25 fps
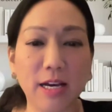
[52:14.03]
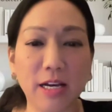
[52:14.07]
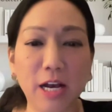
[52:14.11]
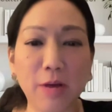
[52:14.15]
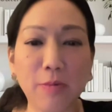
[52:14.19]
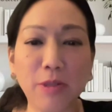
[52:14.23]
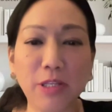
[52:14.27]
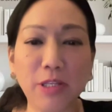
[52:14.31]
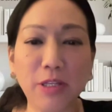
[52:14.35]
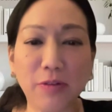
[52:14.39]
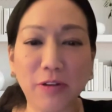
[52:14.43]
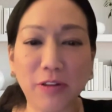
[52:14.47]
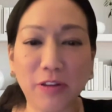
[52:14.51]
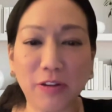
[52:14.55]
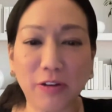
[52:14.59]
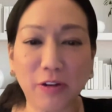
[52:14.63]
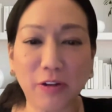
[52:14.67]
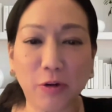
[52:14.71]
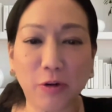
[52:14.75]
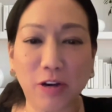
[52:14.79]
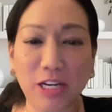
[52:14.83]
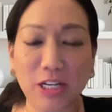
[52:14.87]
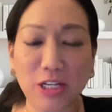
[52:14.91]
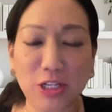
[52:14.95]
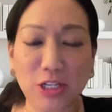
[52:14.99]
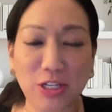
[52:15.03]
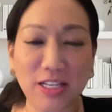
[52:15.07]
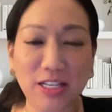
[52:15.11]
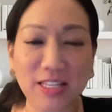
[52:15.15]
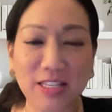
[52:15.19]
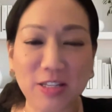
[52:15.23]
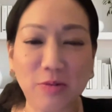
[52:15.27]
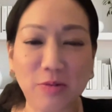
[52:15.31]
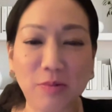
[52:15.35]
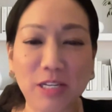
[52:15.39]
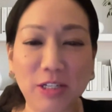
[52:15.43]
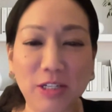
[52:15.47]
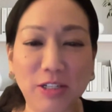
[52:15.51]
Couple of other
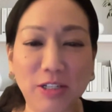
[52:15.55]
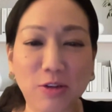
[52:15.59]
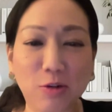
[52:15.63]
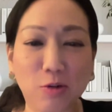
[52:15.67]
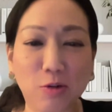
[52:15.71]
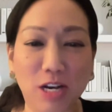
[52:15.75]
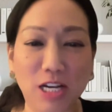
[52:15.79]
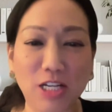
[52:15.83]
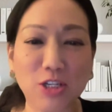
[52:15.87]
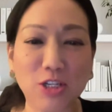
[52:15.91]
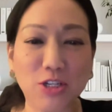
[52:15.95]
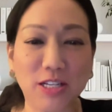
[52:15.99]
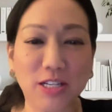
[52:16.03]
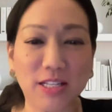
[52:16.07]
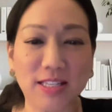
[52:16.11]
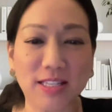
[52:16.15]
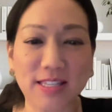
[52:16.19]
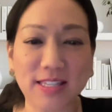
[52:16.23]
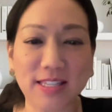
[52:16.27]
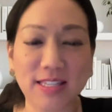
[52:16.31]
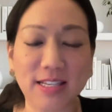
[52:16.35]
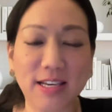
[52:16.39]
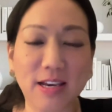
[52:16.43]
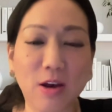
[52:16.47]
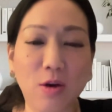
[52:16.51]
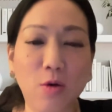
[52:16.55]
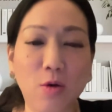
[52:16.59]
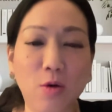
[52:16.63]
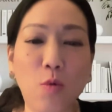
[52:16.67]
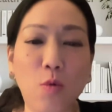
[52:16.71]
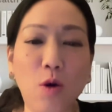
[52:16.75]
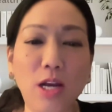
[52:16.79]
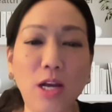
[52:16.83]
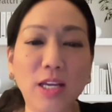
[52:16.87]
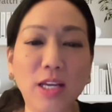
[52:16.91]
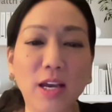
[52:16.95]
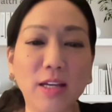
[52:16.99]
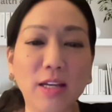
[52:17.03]
questions. So many good questions.
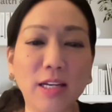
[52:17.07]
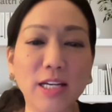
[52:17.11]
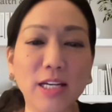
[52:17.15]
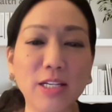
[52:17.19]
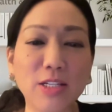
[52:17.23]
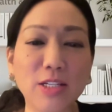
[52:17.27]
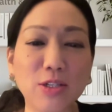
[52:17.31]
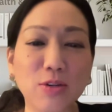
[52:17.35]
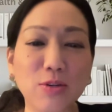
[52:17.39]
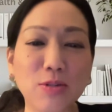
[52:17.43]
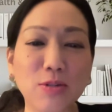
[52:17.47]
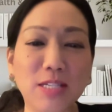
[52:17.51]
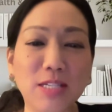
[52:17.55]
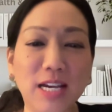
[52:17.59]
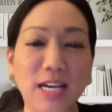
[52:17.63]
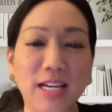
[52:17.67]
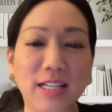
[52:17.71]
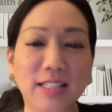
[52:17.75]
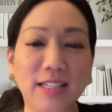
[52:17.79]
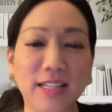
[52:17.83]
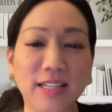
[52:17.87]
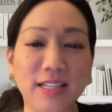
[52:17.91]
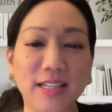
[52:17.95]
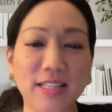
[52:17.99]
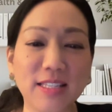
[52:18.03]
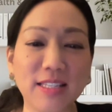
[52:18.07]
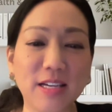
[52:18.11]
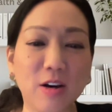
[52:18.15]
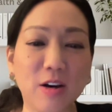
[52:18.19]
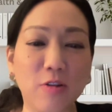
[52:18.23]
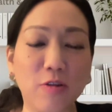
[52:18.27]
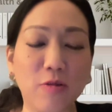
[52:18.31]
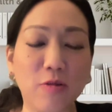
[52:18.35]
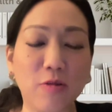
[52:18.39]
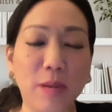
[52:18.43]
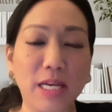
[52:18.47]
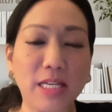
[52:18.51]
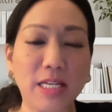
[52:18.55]
What can I do daily to
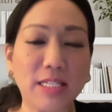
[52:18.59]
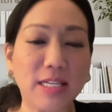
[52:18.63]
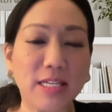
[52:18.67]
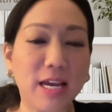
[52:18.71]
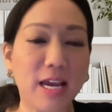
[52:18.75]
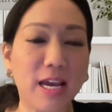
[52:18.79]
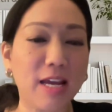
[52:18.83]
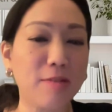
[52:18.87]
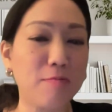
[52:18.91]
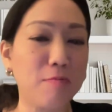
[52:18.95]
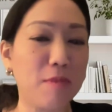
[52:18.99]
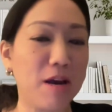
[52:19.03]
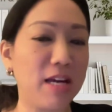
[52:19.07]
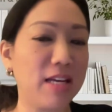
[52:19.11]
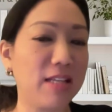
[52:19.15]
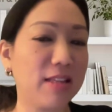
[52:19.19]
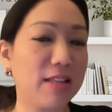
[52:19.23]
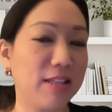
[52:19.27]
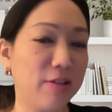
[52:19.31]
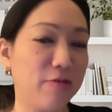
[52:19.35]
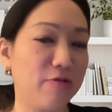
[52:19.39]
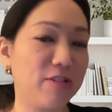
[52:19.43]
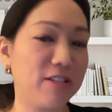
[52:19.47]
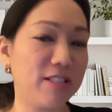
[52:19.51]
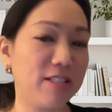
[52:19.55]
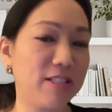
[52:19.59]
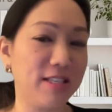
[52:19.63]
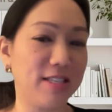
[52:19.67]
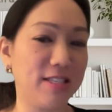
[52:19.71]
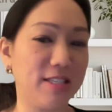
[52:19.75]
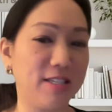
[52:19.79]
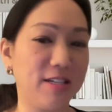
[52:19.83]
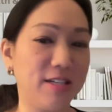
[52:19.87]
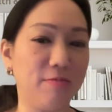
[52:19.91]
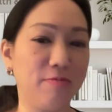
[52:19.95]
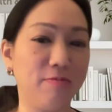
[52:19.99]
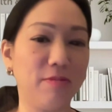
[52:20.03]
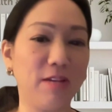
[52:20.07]
self-maintain my lymph
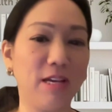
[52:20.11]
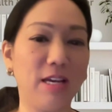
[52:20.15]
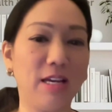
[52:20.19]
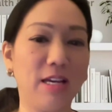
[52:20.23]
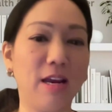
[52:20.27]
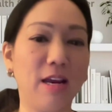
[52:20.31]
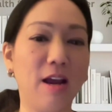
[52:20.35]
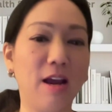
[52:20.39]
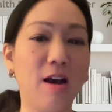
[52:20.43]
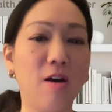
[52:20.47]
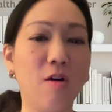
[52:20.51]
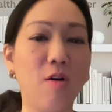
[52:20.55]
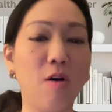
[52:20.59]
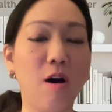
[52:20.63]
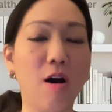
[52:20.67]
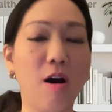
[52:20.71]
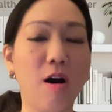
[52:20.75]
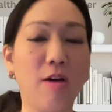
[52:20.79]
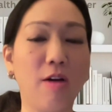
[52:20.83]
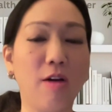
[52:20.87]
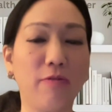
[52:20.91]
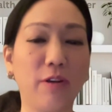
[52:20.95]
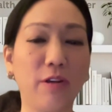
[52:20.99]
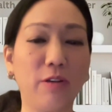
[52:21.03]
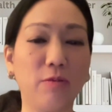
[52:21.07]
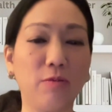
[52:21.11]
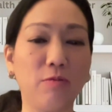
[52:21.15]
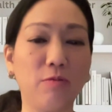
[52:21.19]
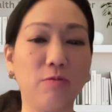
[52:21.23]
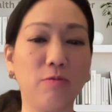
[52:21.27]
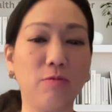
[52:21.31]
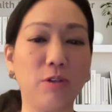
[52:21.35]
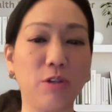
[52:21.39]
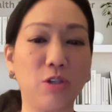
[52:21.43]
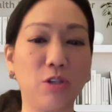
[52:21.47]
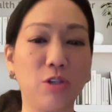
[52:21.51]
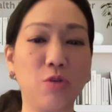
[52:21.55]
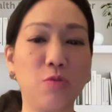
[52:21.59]
system, and how often
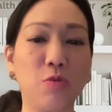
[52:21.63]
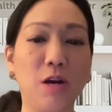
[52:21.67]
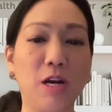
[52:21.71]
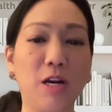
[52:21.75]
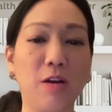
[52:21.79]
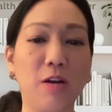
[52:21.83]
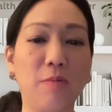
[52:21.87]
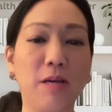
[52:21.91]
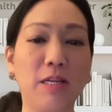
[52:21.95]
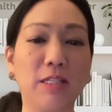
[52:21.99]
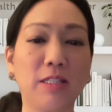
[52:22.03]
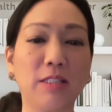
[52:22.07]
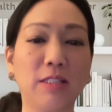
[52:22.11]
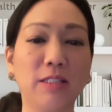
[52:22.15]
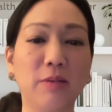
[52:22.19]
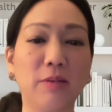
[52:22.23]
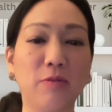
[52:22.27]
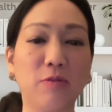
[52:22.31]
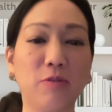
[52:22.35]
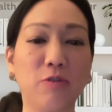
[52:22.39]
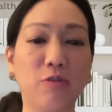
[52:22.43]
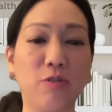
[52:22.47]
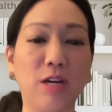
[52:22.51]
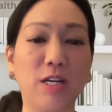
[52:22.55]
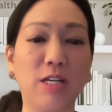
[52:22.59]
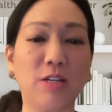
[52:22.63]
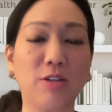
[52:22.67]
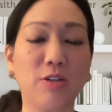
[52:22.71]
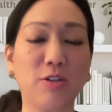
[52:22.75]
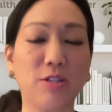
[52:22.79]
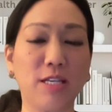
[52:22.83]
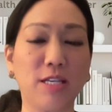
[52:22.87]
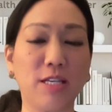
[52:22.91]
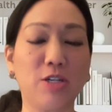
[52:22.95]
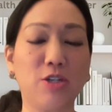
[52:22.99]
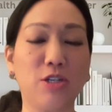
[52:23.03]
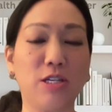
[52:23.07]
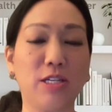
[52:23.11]
would you recommend a lymph drainage
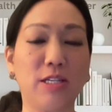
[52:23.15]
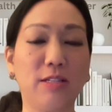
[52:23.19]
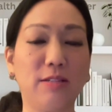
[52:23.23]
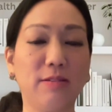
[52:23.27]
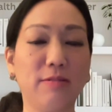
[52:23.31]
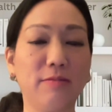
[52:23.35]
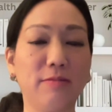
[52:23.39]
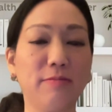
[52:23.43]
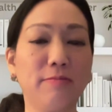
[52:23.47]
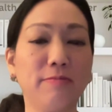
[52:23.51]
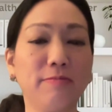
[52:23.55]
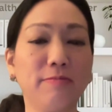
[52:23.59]
session?